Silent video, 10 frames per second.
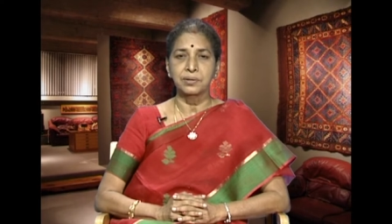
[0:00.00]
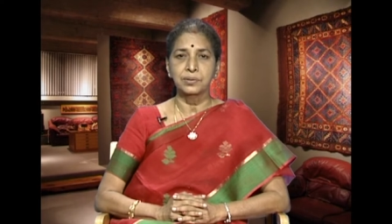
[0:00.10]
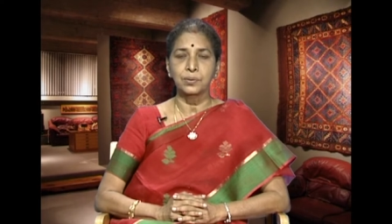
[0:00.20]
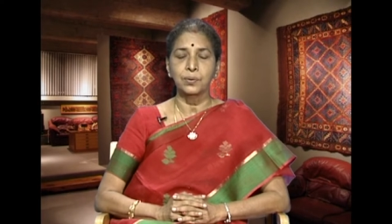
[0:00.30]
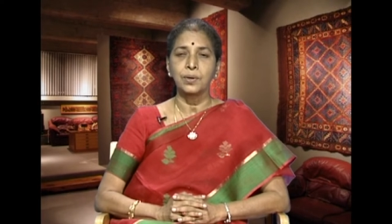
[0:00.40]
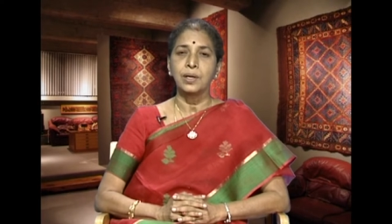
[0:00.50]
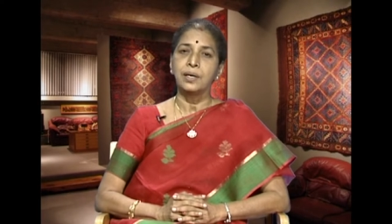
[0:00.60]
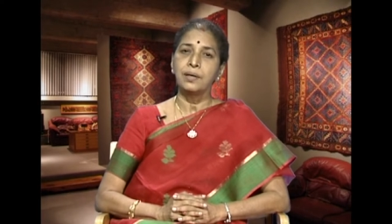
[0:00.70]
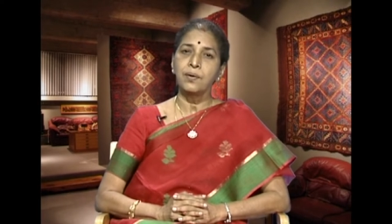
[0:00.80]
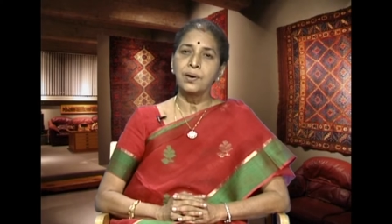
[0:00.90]
So,
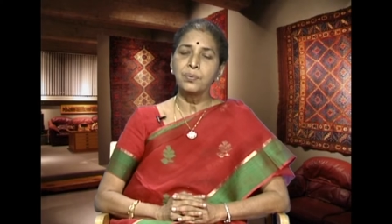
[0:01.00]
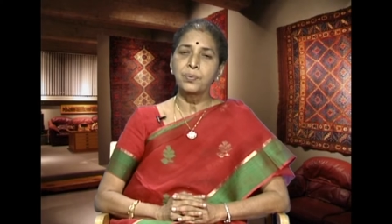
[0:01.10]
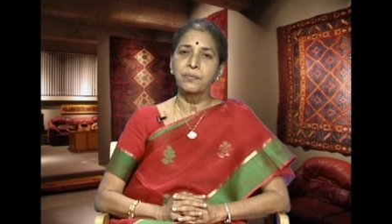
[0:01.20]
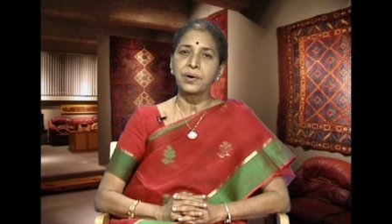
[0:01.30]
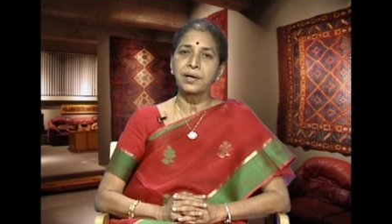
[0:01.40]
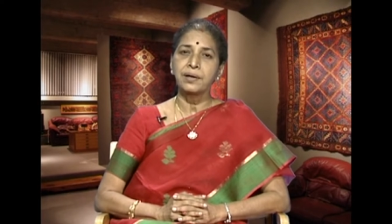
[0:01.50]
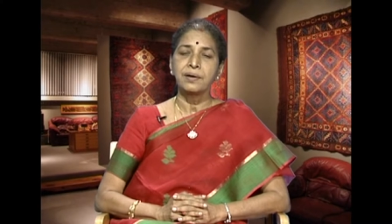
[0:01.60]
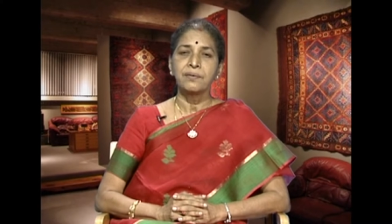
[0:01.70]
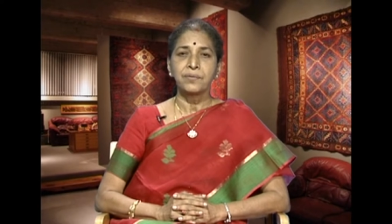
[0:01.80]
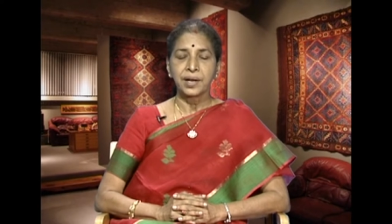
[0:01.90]
in order to provide
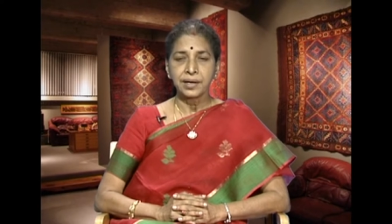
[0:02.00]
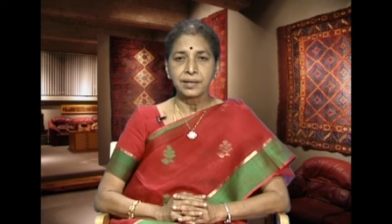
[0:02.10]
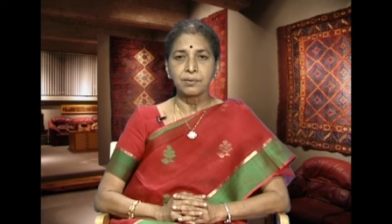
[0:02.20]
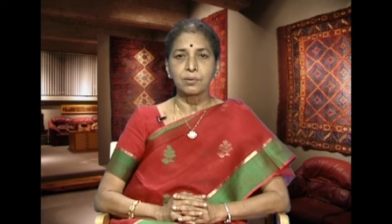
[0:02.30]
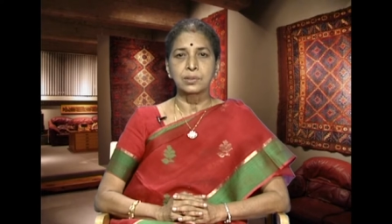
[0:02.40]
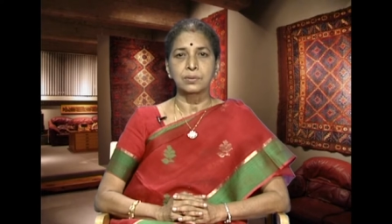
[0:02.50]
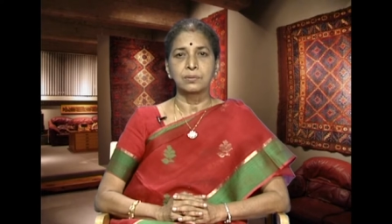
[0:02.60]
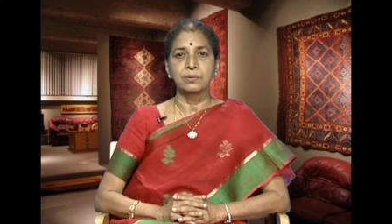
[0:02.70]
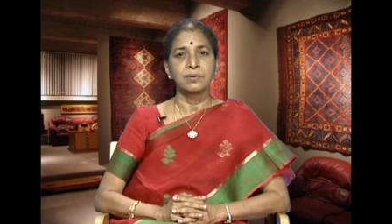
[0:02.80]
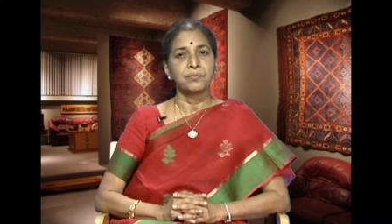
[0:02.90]
variety also
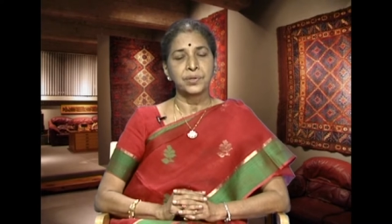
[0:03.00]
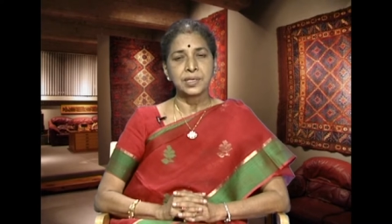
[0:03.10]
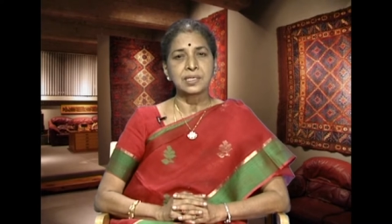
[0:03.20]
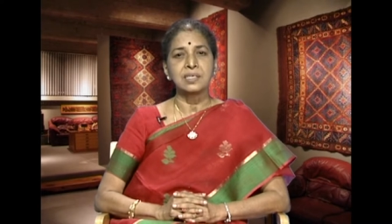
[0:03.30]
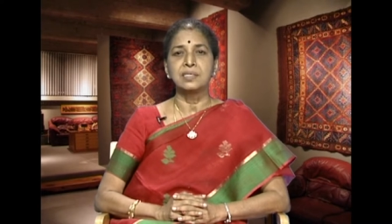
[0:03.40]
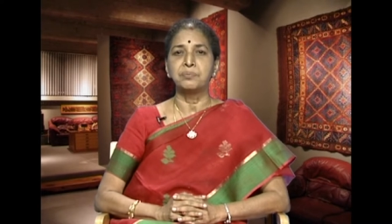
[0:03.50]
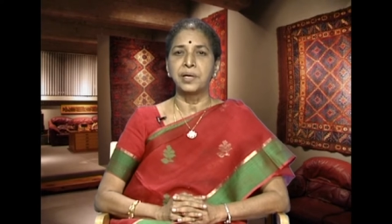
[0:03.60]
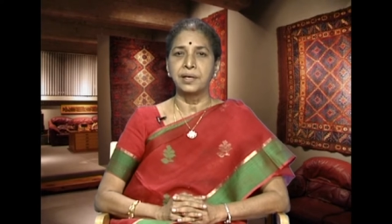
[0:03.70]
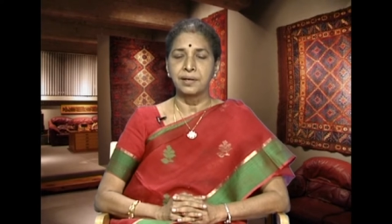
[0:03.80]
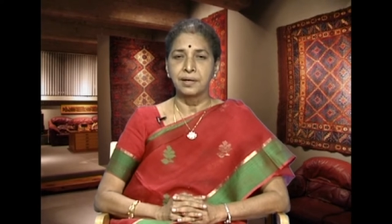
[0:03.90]
finishing is
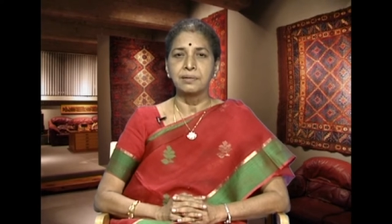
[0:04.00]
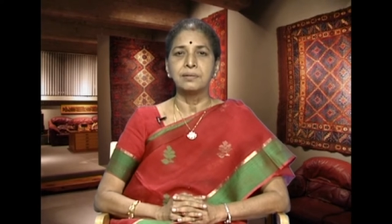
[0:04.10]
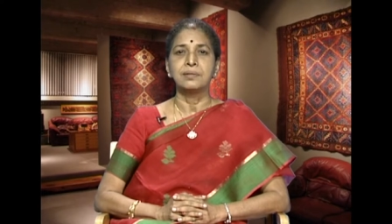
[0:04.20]
being done